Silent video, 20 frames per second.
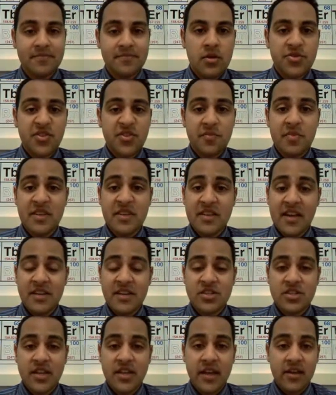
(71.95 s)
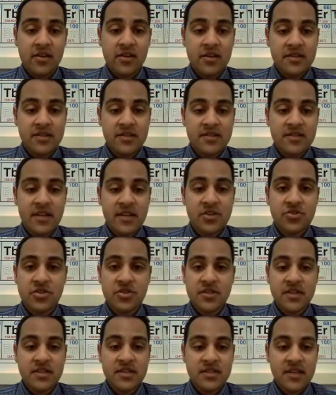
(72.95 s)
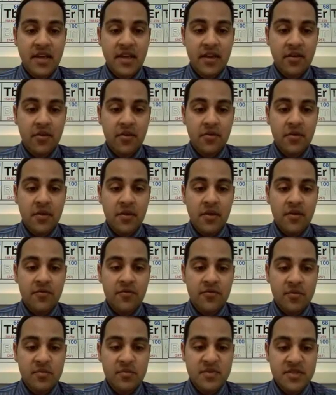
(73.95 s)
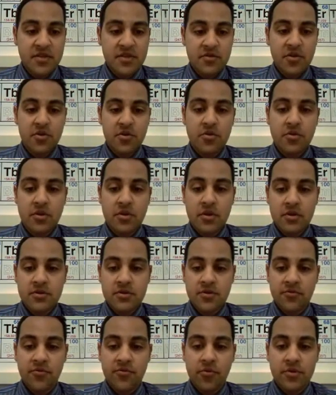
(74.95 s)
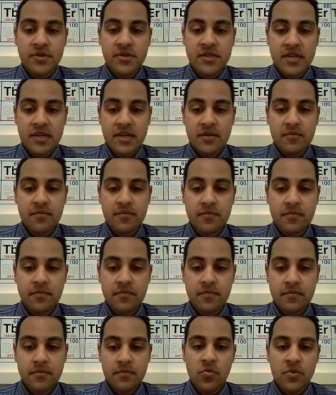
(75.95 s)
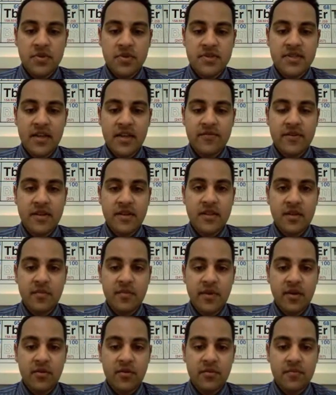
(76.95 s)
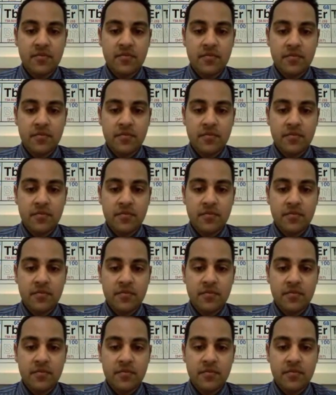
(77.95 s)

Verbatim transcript: So the pH scale is essentially a scale from 0 to 14 with 7 in the middle.